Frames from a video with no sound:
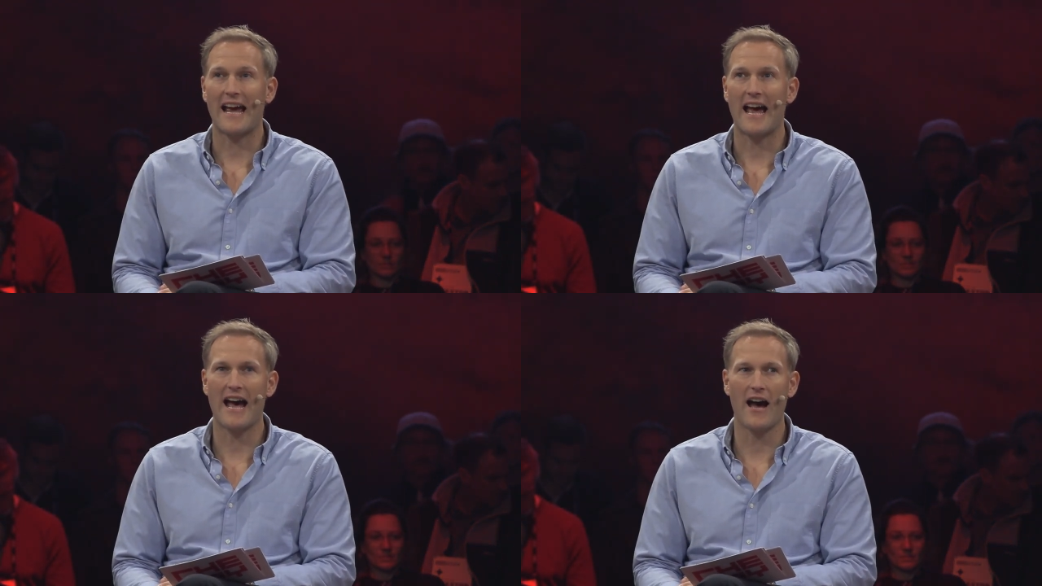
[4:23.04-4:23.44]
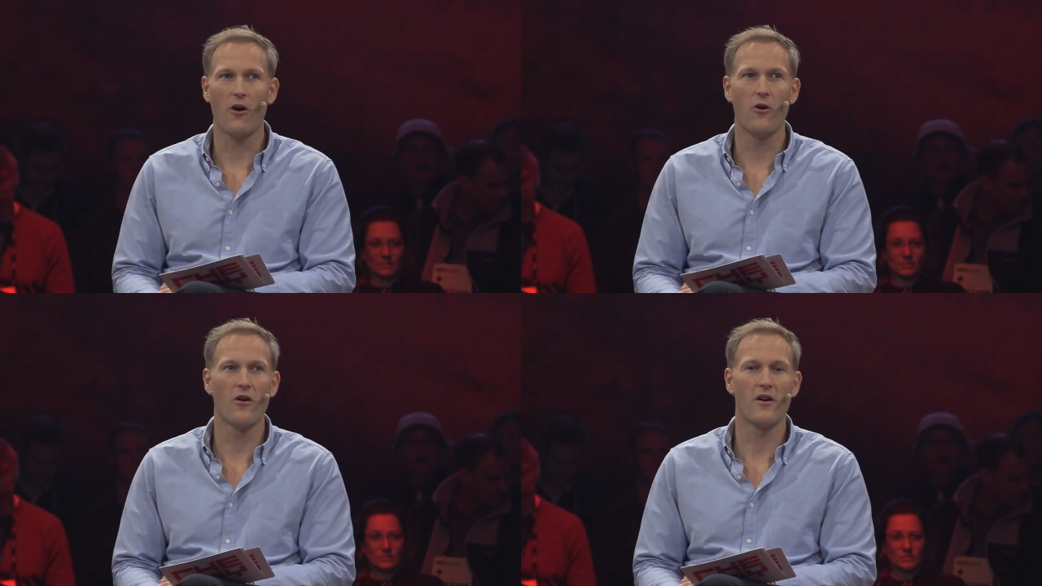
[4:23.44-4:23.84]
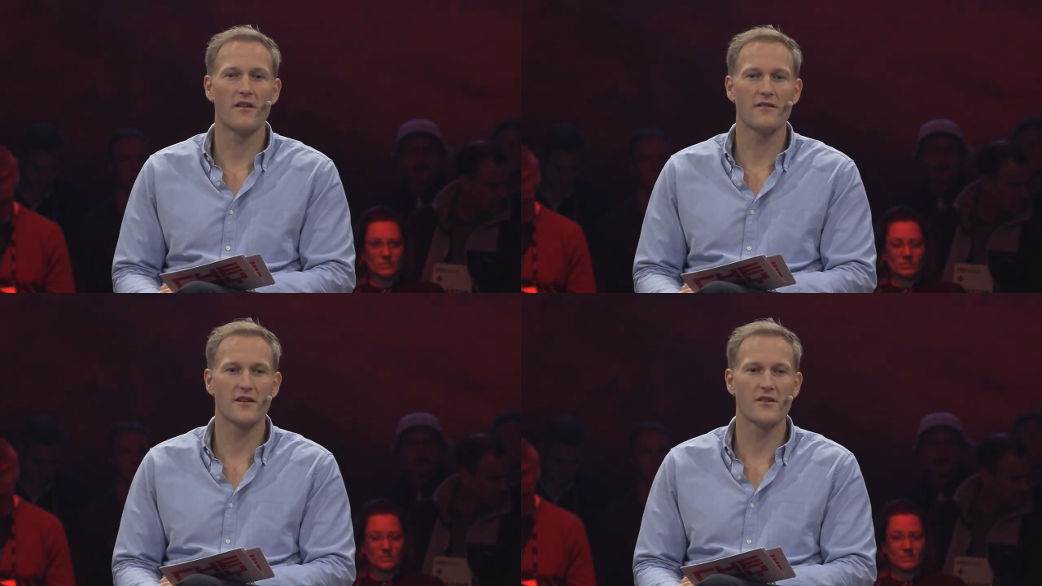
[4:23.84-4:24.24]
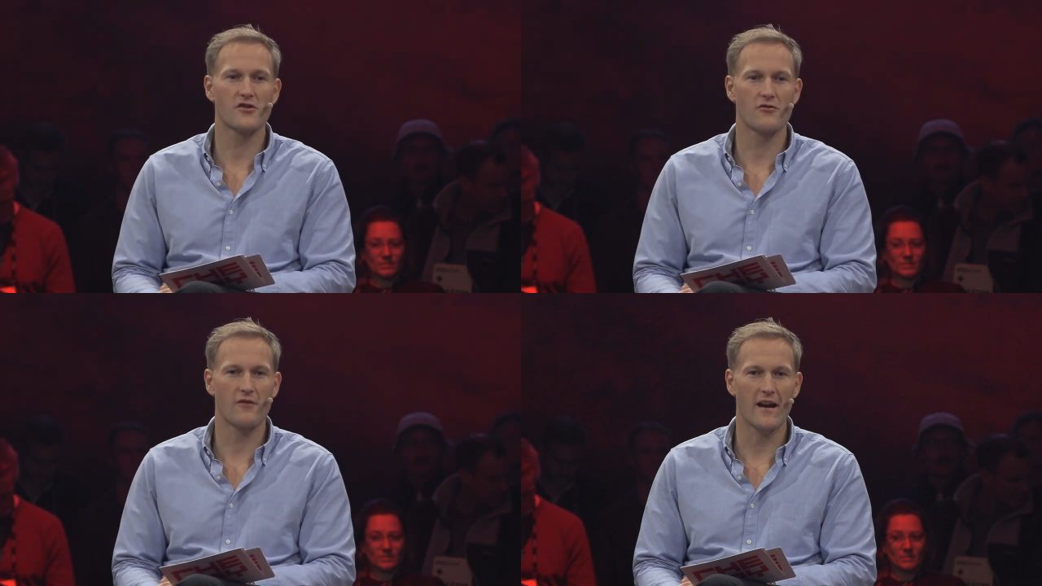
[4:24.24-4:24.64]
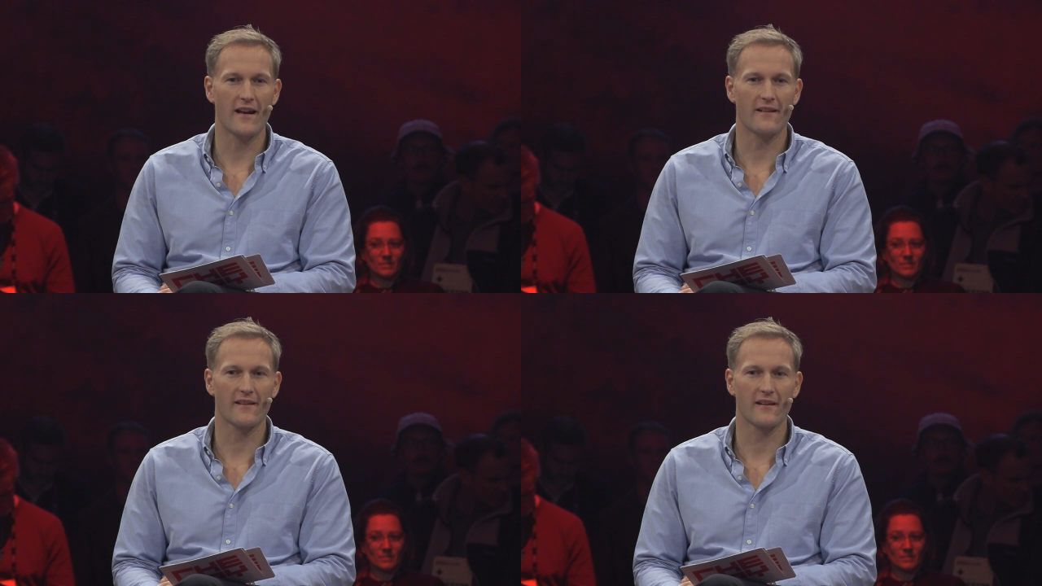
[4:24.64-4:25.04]
Speaker 1: how did you
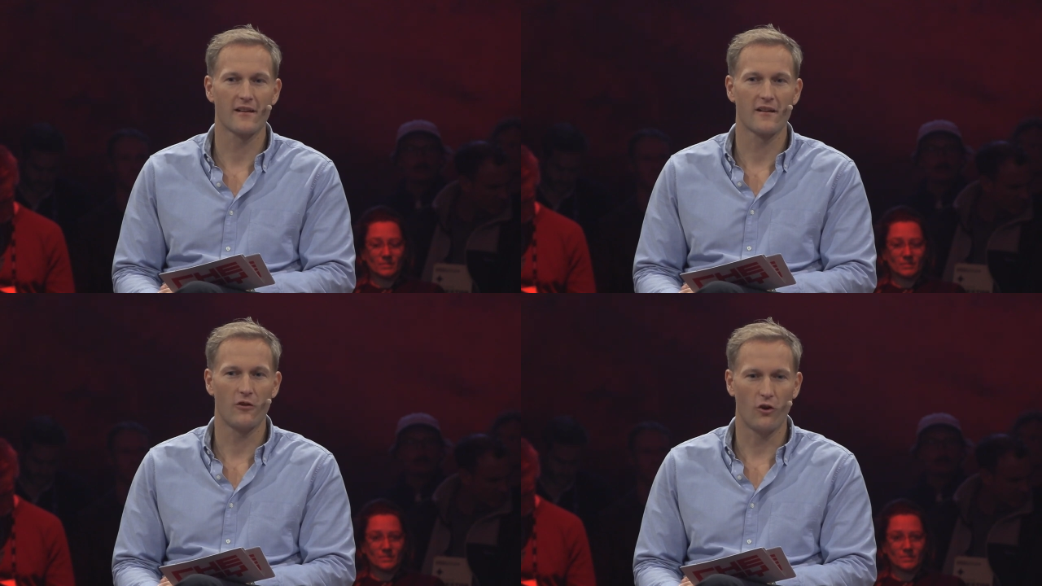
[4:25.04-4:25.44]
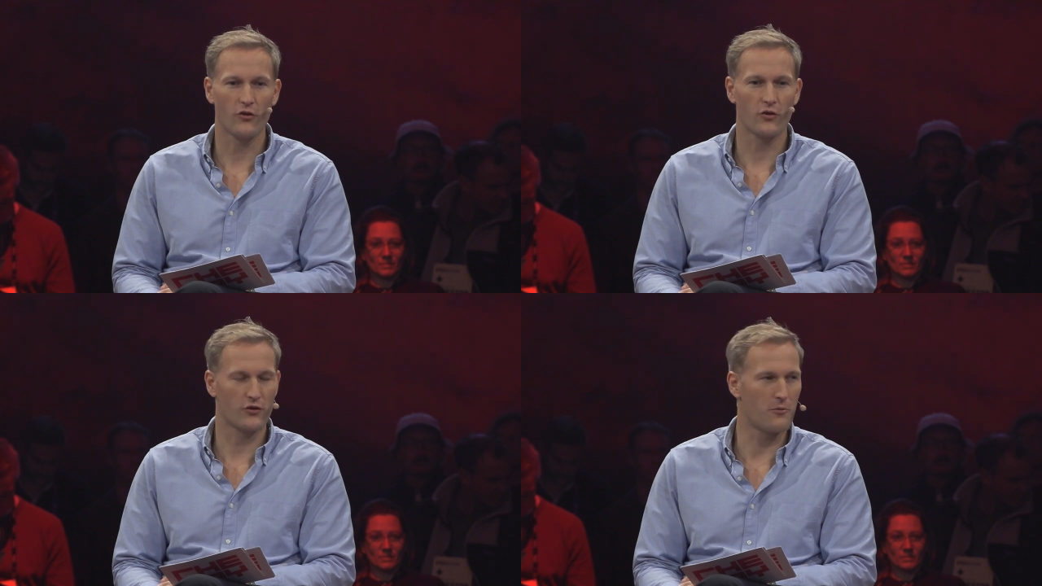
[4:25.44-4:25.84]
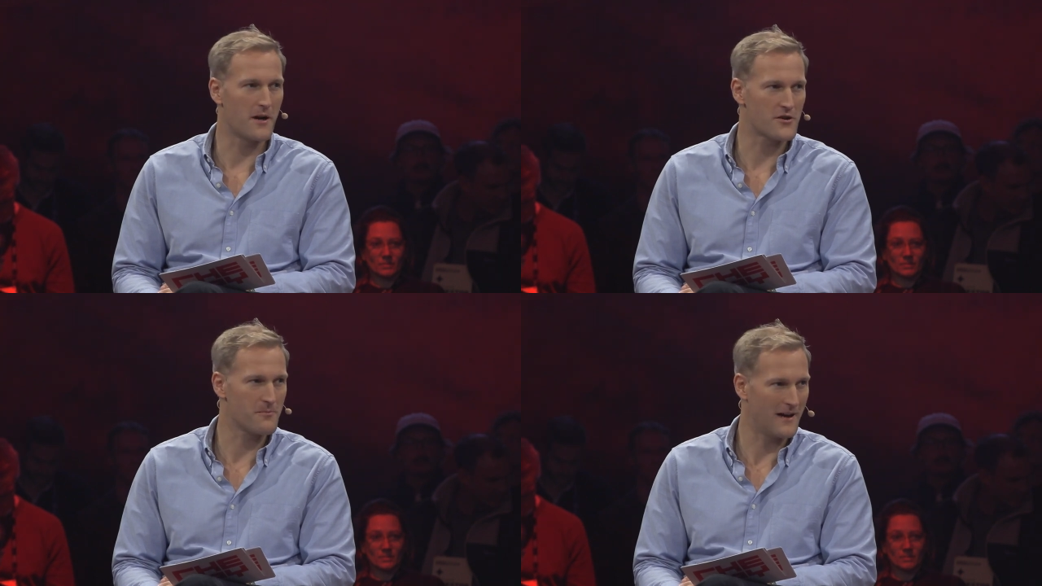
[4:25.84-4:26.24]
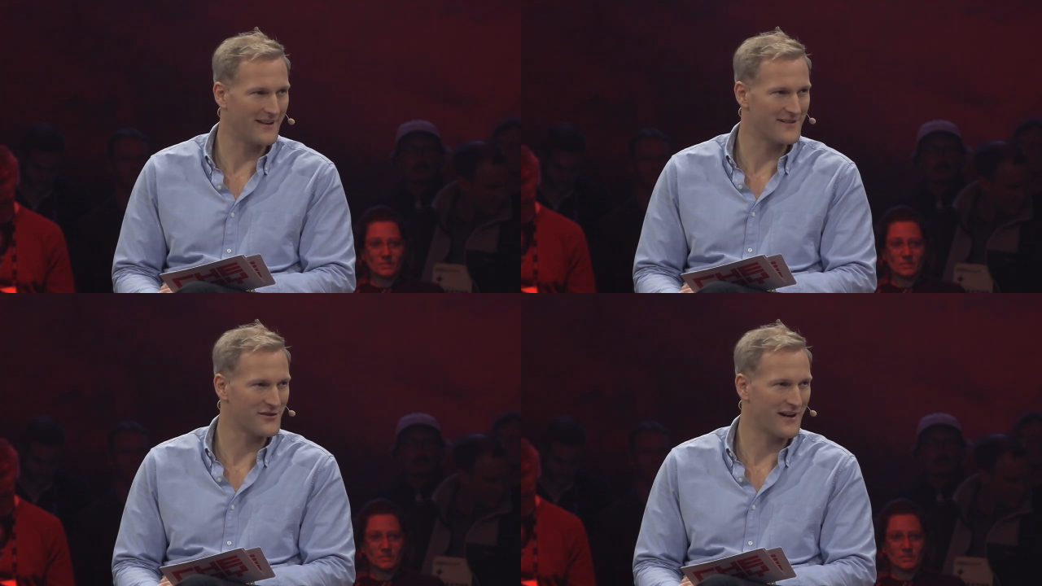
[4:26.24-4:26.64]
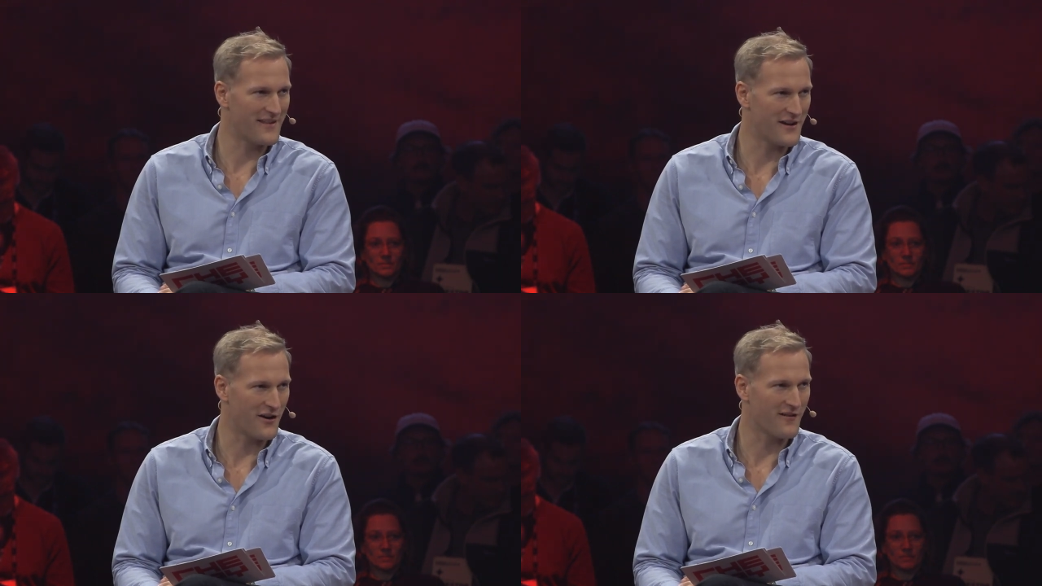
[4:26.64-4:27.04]
raise also so much money to get
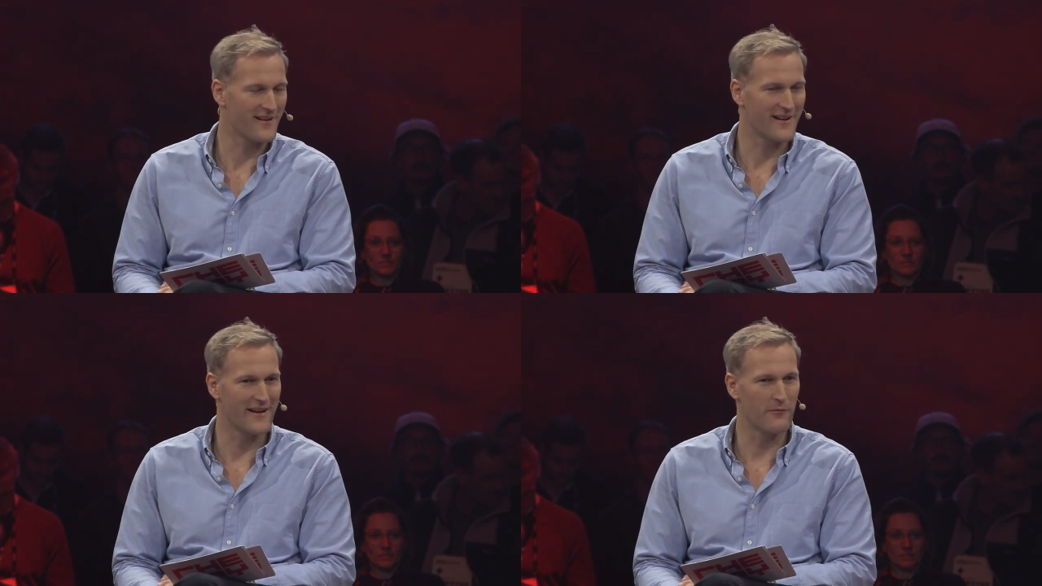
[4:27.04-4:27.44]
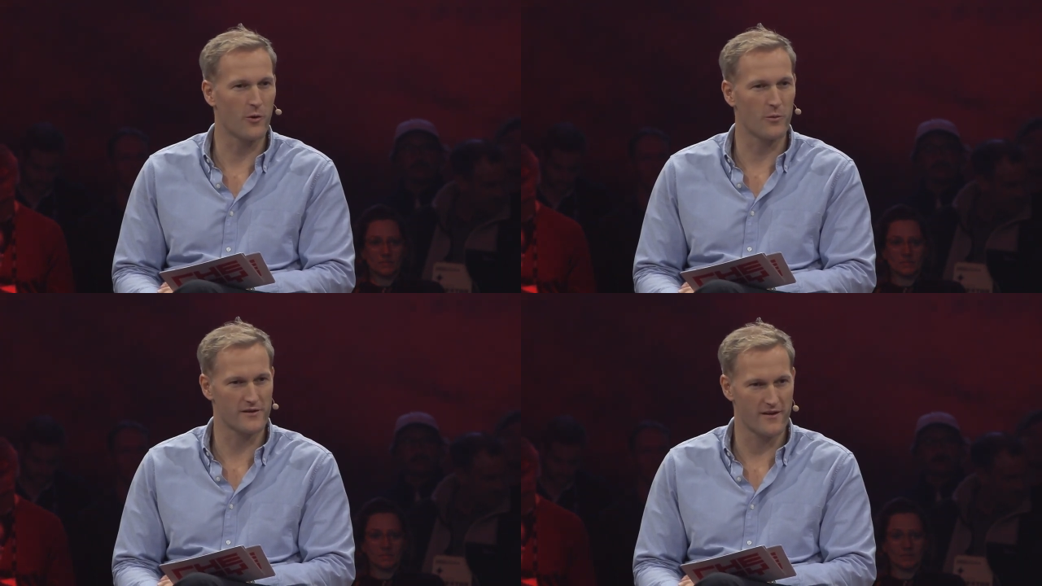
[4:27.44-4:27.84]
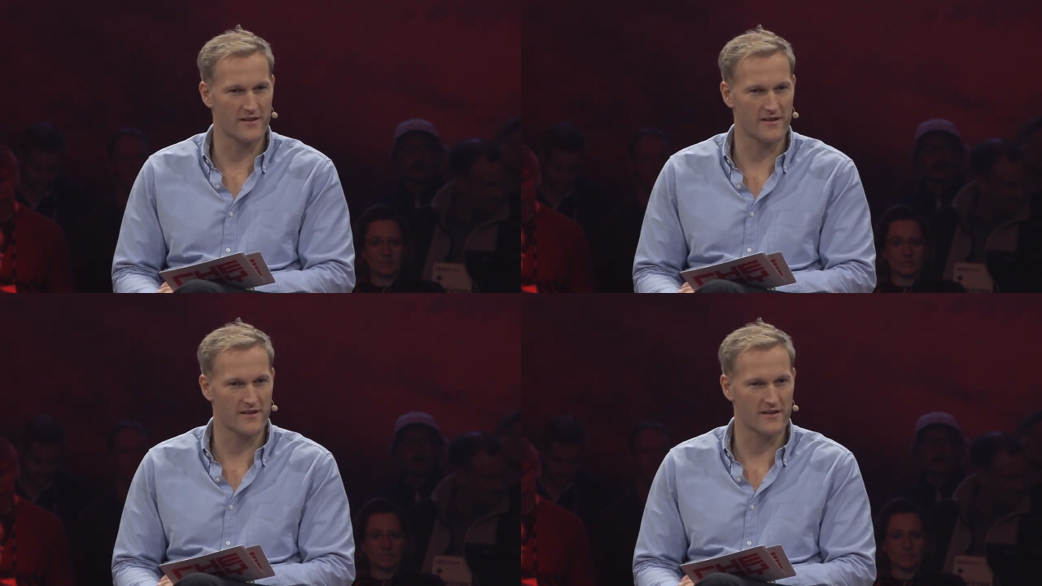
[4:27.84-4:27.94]
there? Uh, what was the